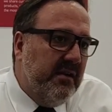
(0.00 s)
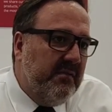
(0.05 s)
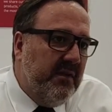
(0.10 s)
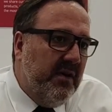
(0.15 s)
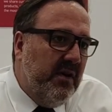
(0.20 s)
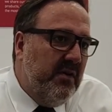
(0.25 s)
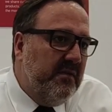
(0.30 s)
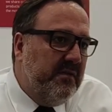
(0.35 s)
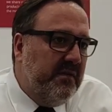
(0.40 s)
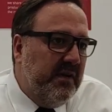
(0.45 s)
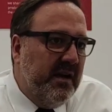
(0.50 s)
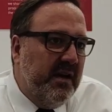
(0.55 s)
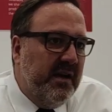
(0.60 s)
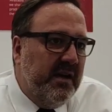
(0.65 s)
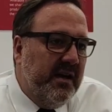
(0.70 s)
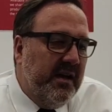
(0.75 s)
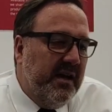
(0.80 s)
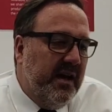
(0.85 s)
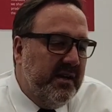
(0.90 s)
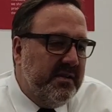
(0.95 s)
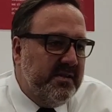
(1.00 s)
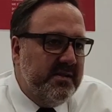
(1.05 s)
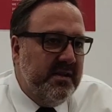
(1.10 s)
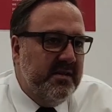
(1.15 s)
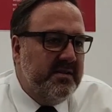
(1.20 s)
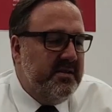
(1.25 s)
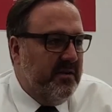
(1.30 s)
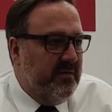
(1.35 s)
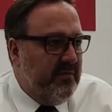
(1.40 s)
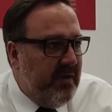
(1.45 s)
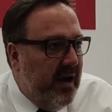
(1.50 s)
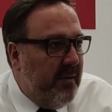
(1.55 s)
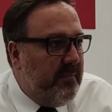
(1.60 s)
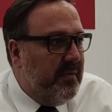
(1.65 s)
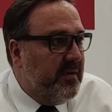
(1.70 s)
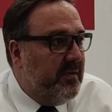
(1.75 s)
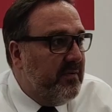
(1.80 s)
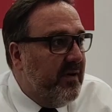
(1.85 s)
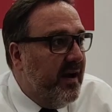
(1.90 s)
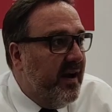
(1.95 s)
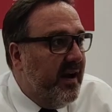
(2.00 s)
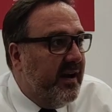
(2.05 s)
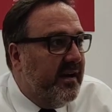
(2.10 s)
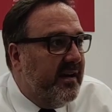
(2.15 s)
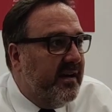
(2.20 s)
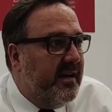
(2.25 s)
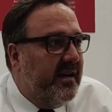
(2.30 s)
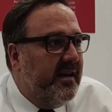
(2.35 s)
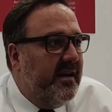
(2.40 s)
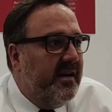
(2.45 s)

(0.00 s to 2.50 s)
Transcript: evolving at such a rapid rate.